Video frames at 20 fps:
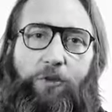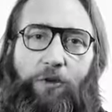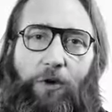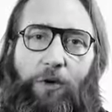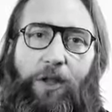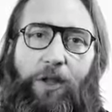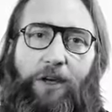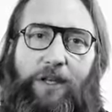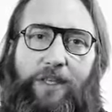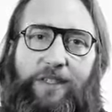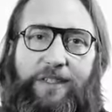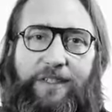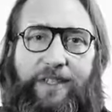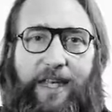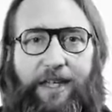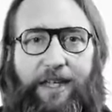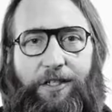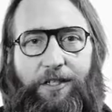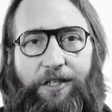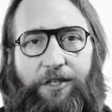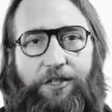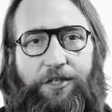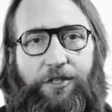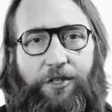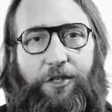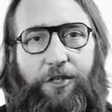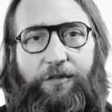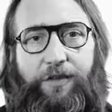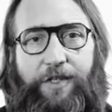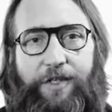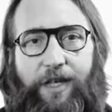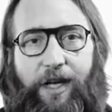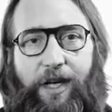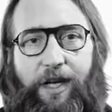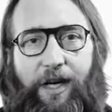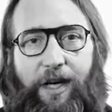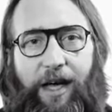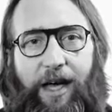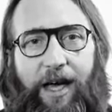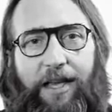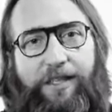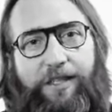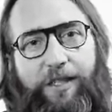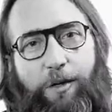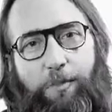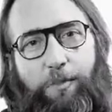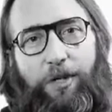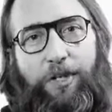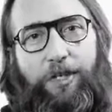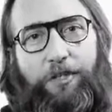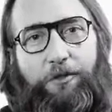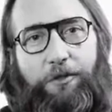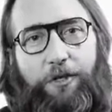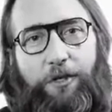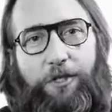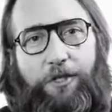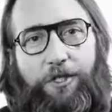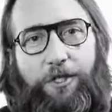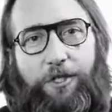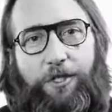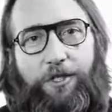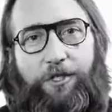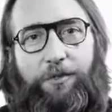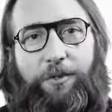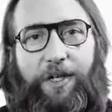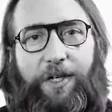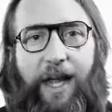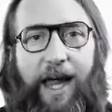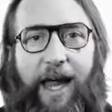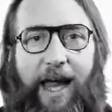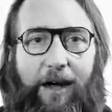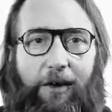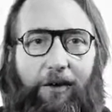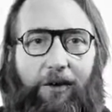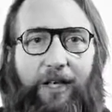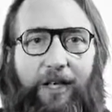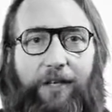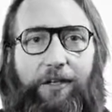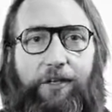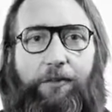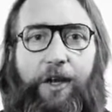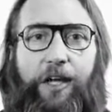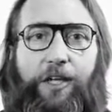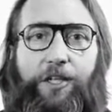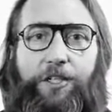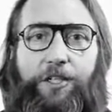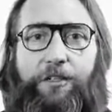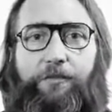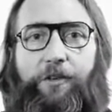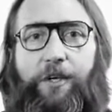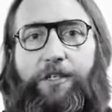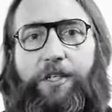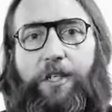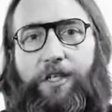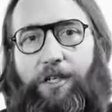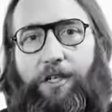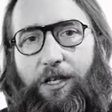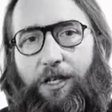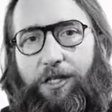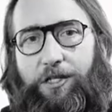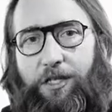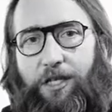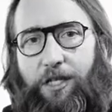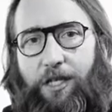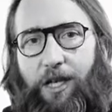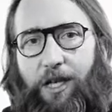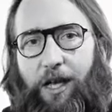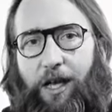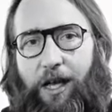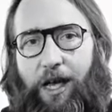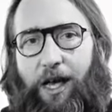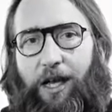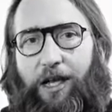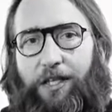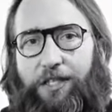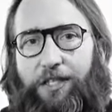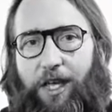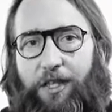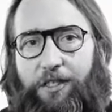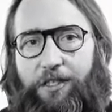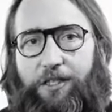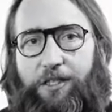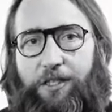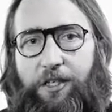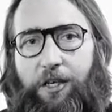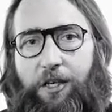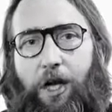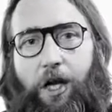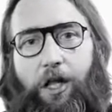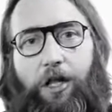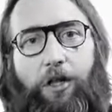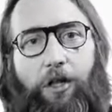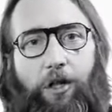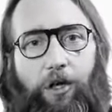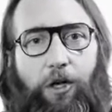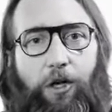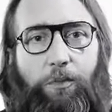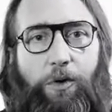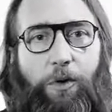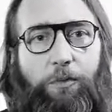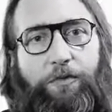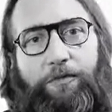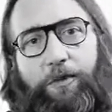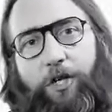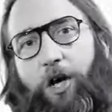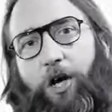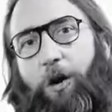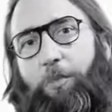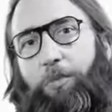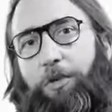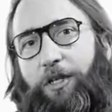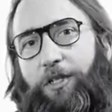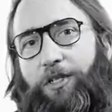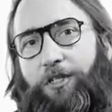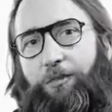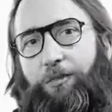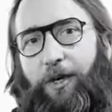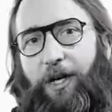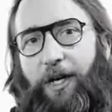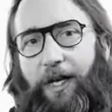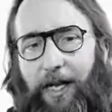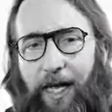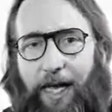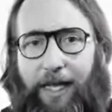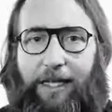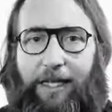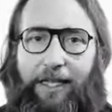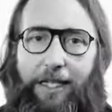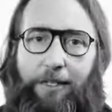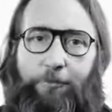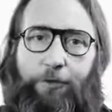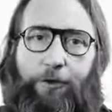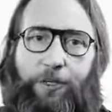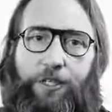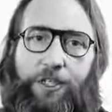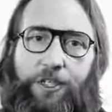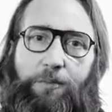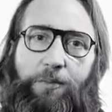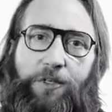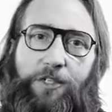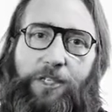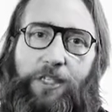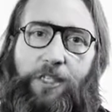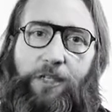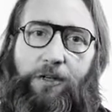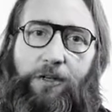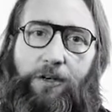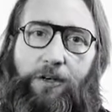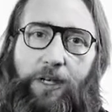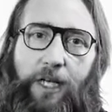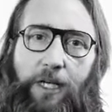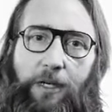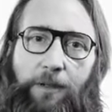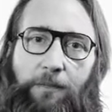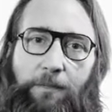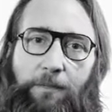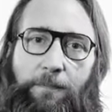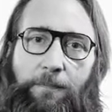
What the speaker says: Prologue is intended to serve as a simple introduction to an early iteration of our technology and a chance to look at what we've accomplished by leveraging machine learning.